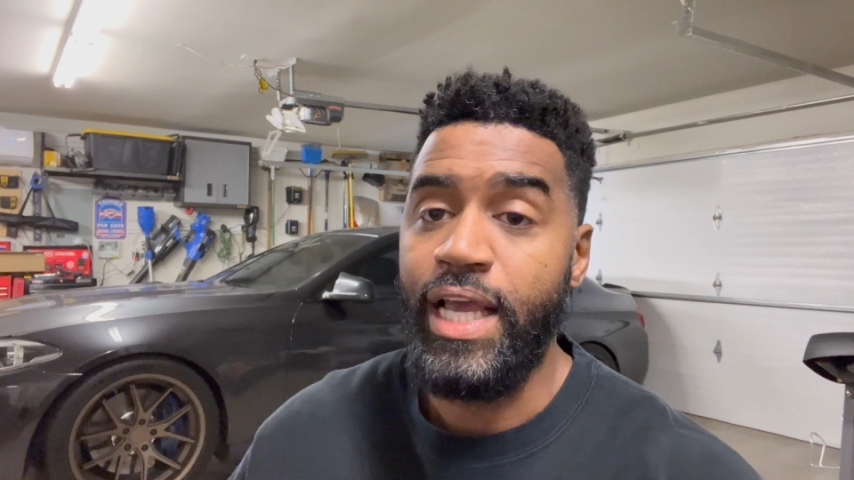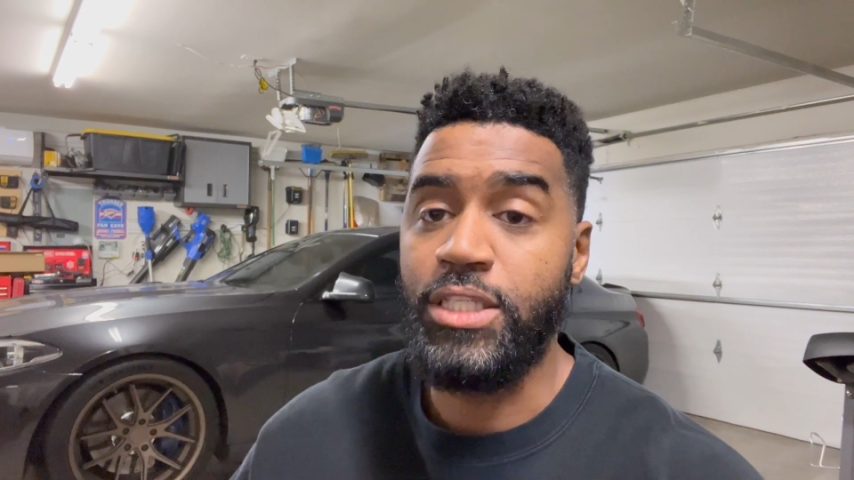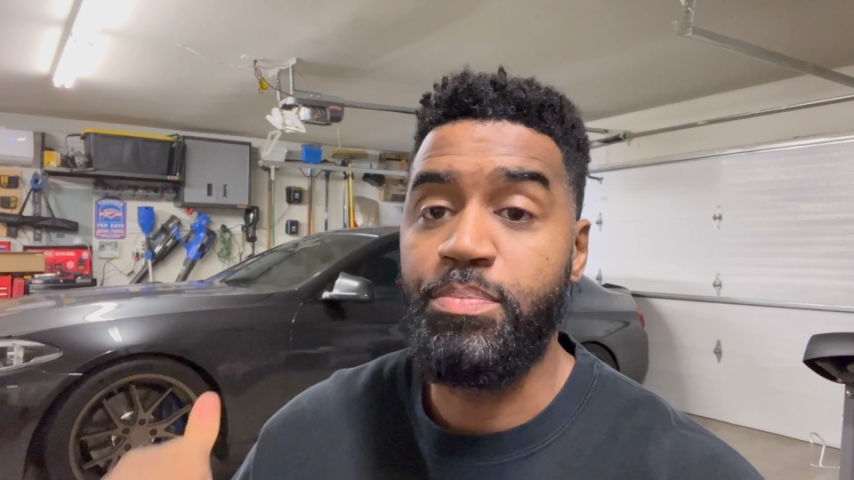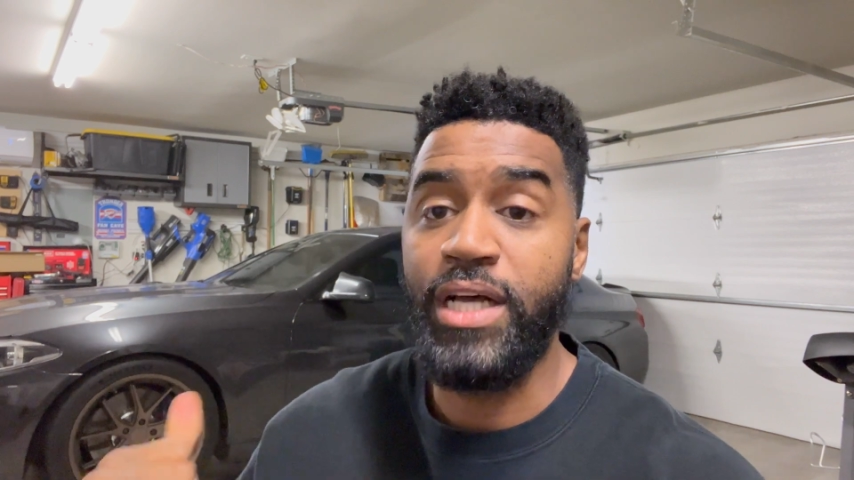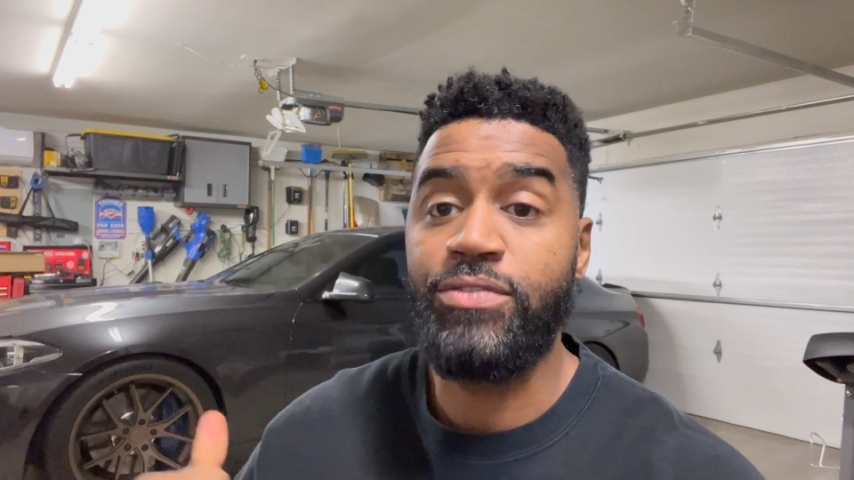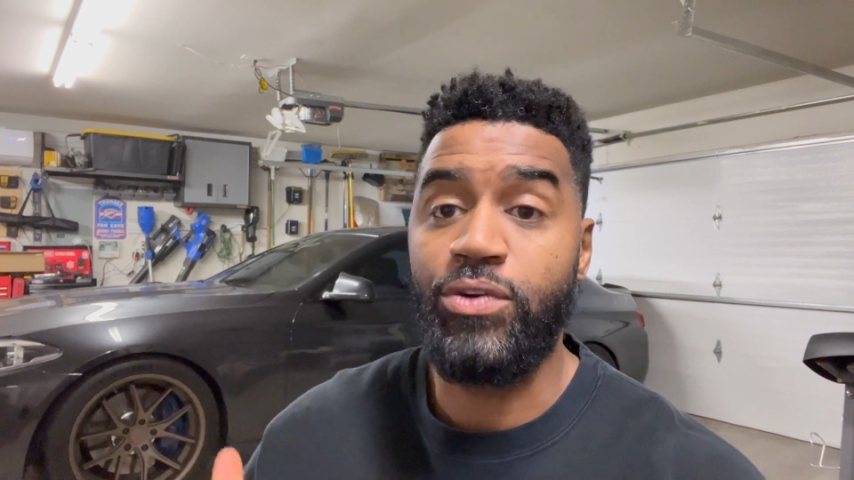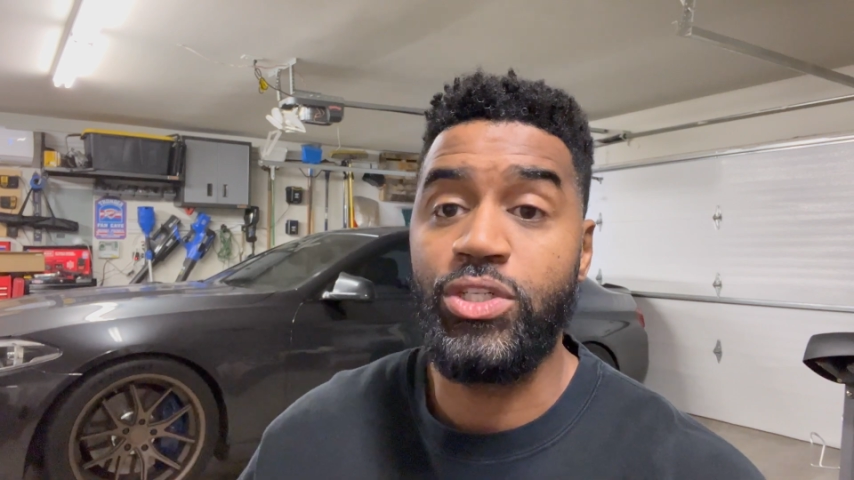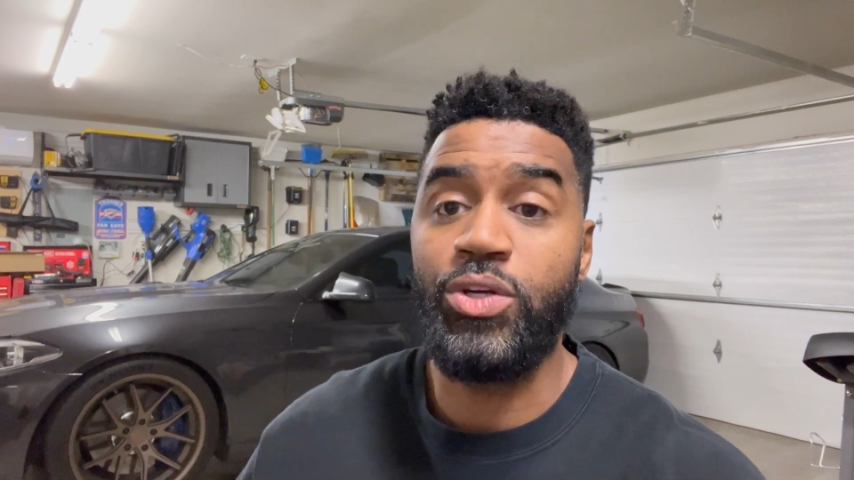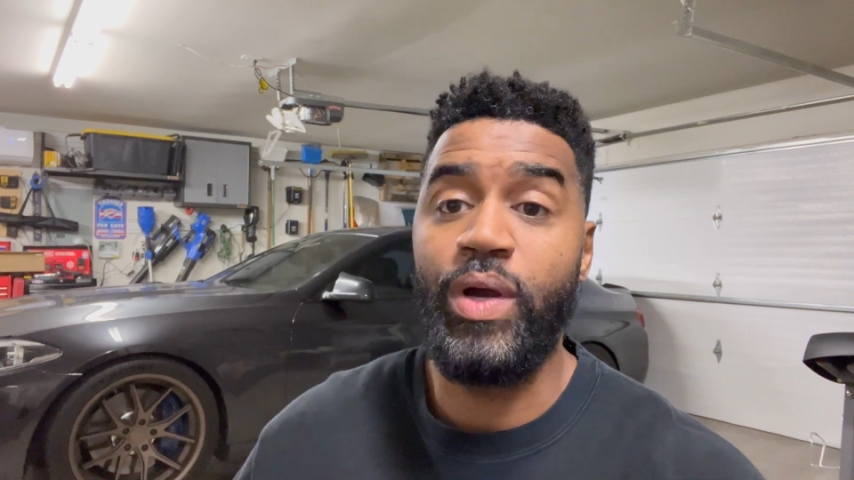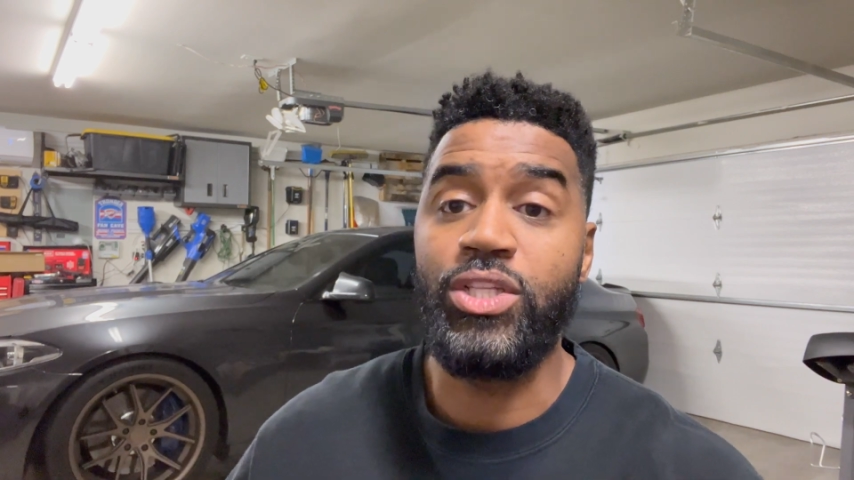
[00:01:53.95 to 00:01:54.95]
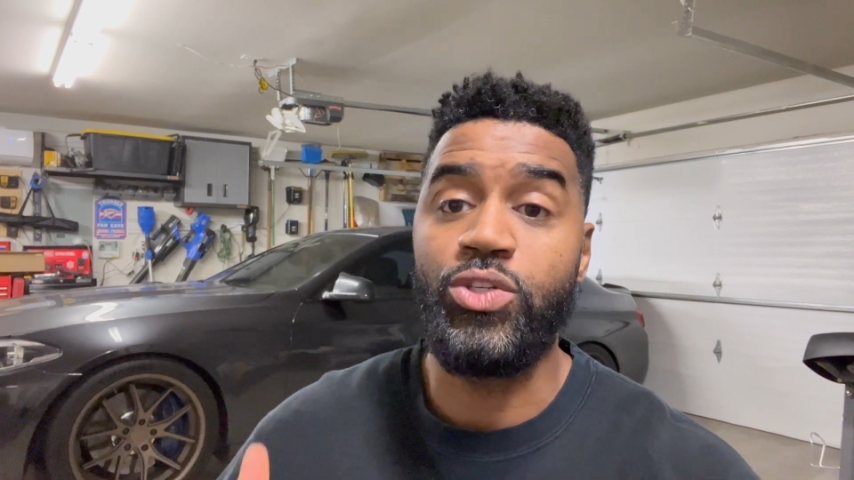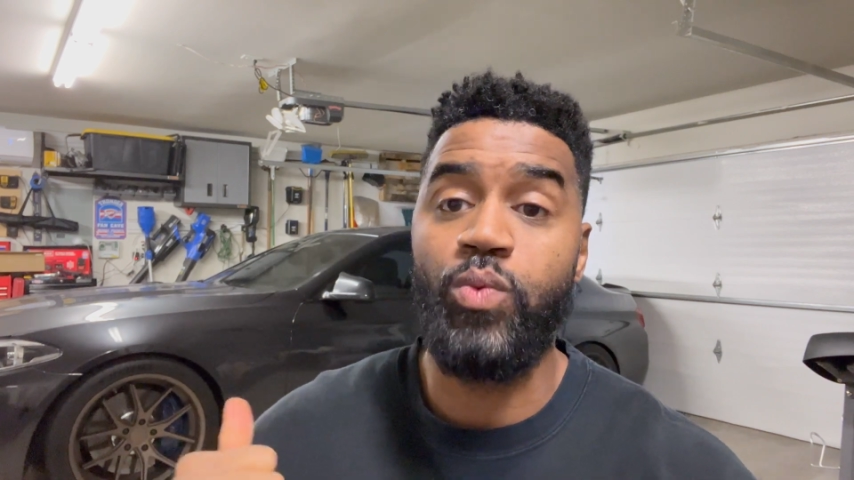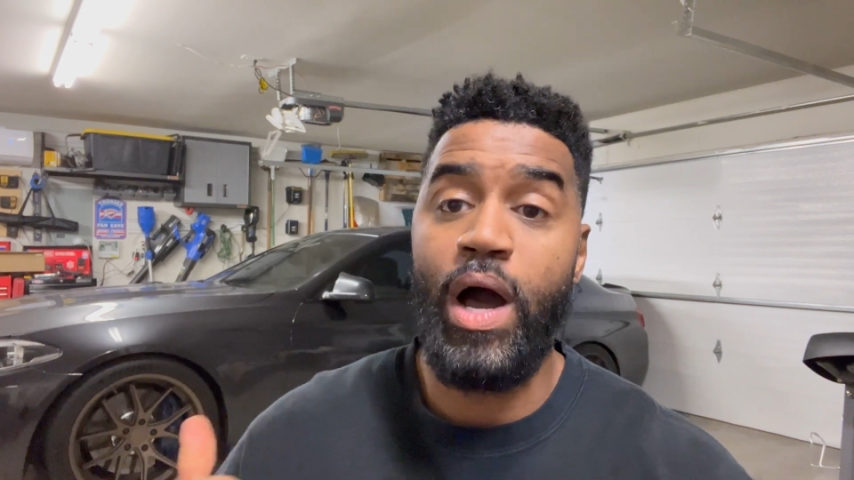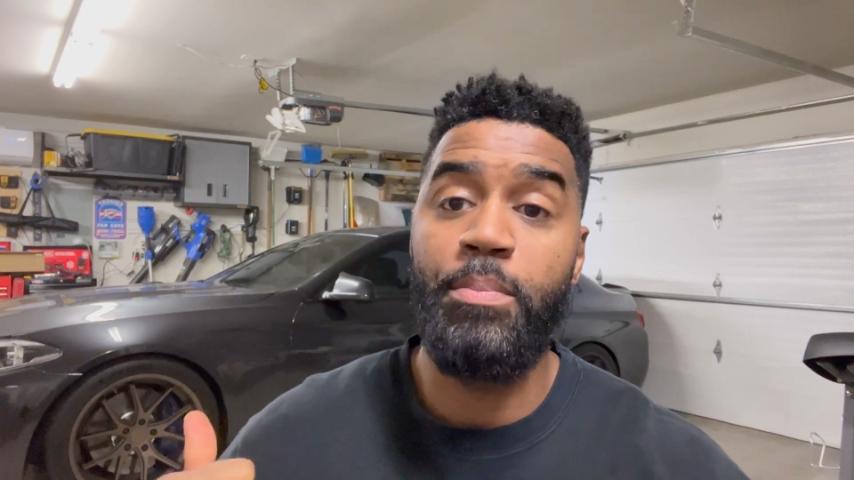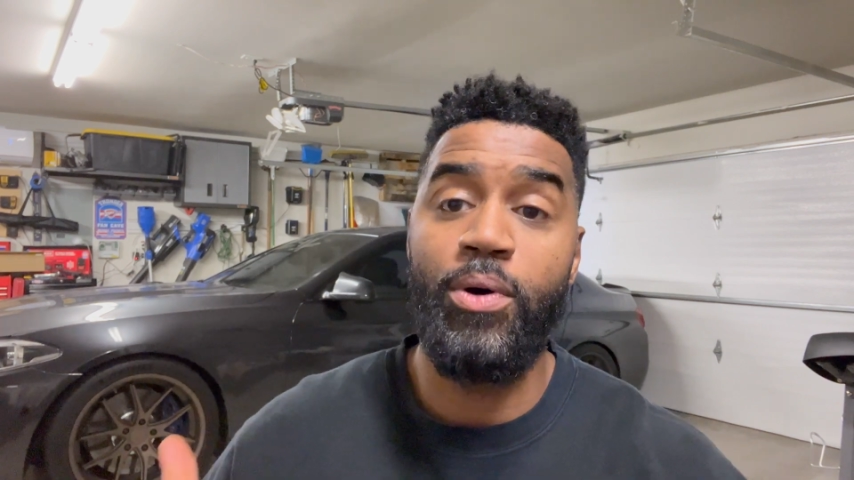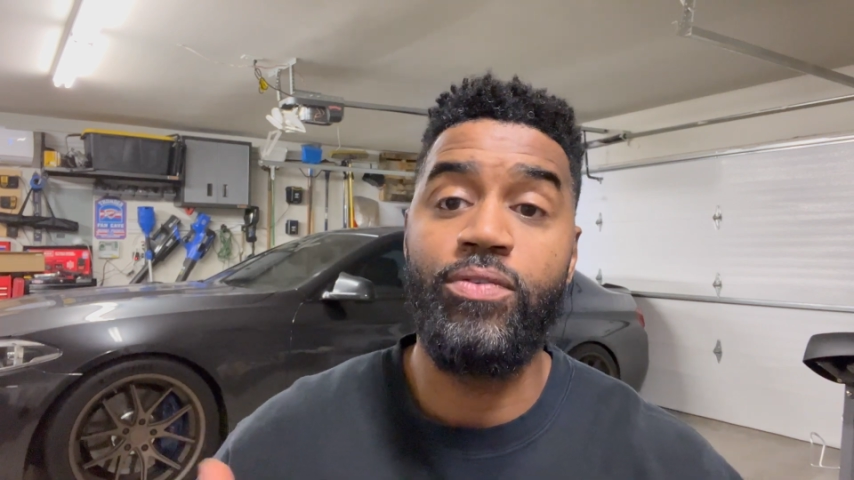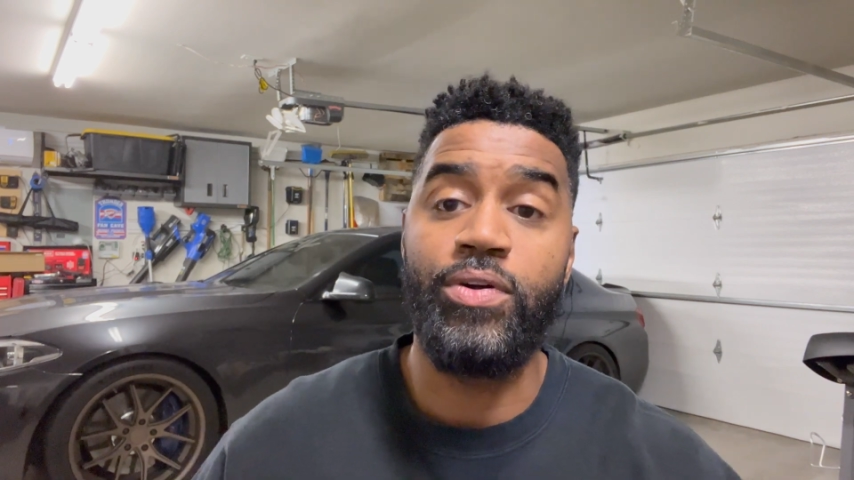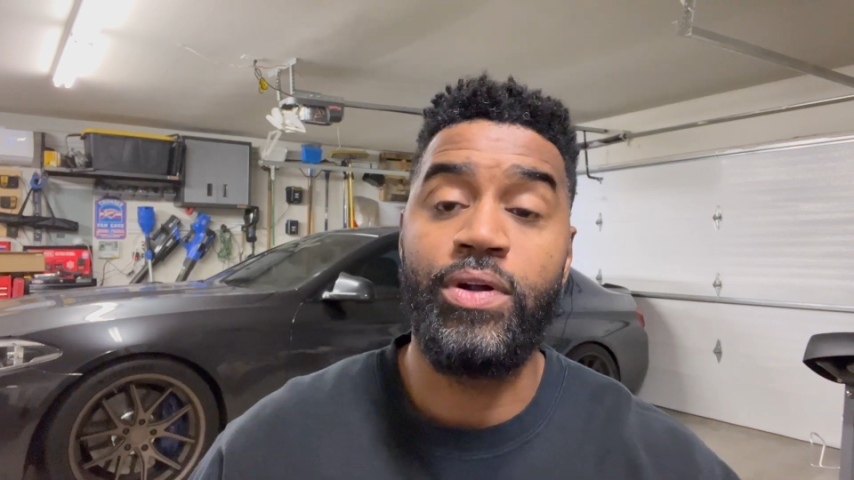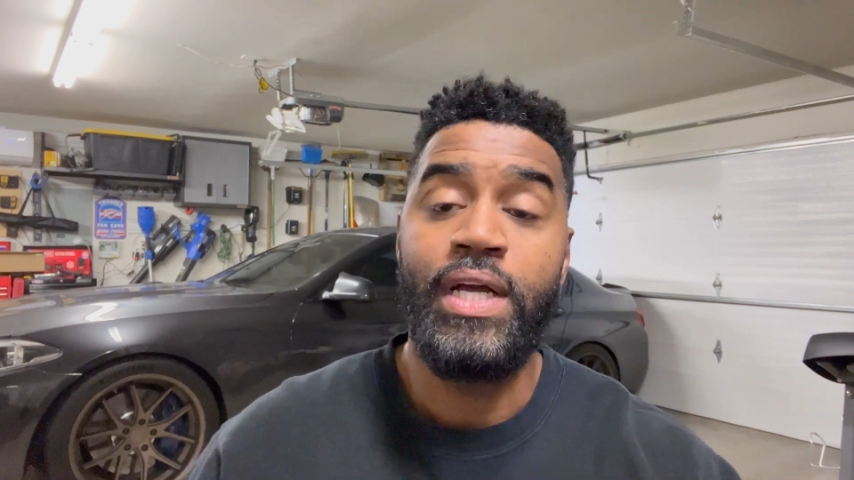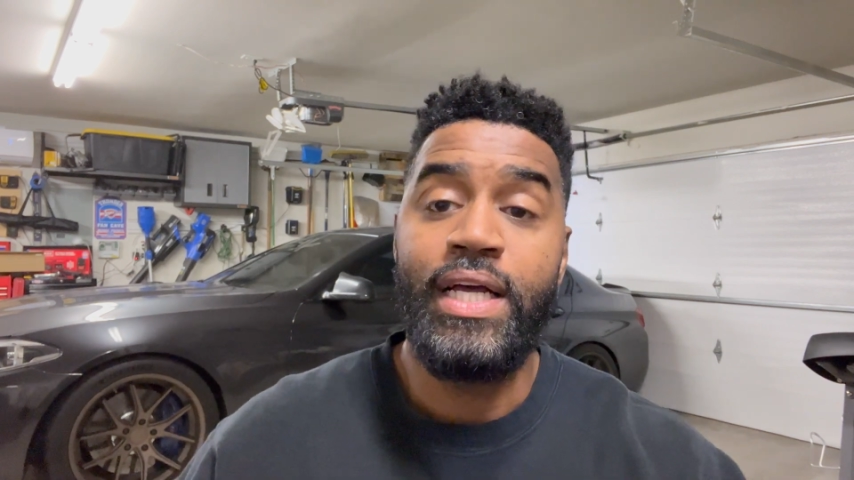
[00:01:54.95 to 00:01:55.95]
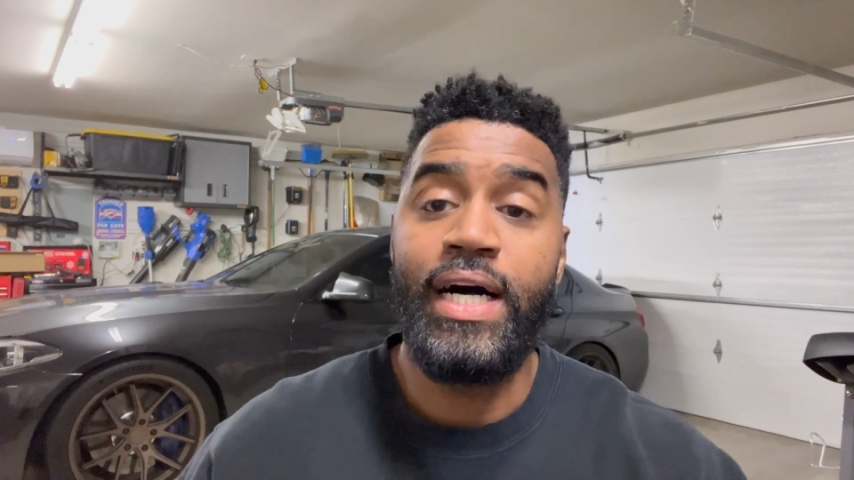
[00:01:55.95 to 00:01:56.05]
it's best for us to go ahead and swap over